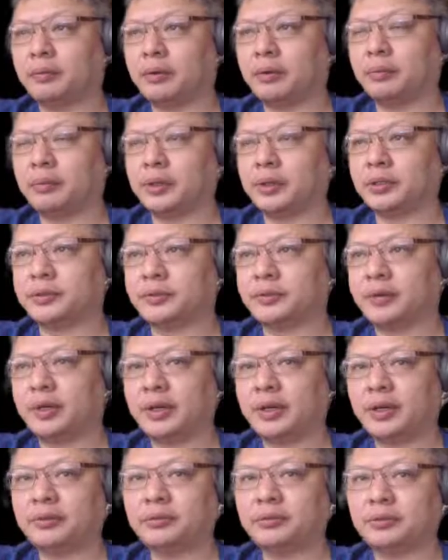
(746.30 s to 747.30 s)
a4
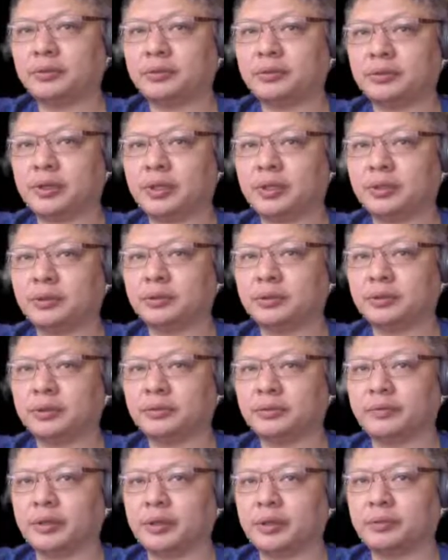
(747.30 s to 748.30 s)
plus 5 to try
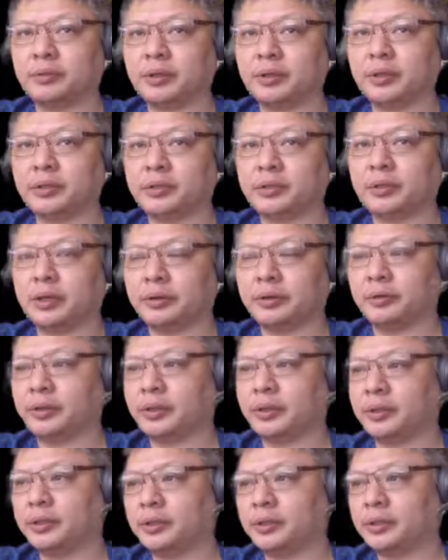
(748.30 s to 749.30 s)
to develop his
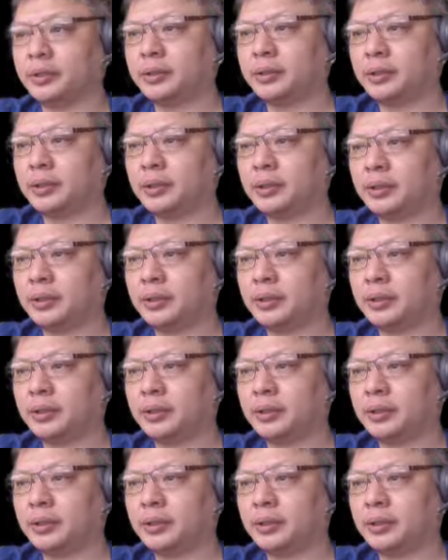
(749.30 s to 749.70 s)
chariot.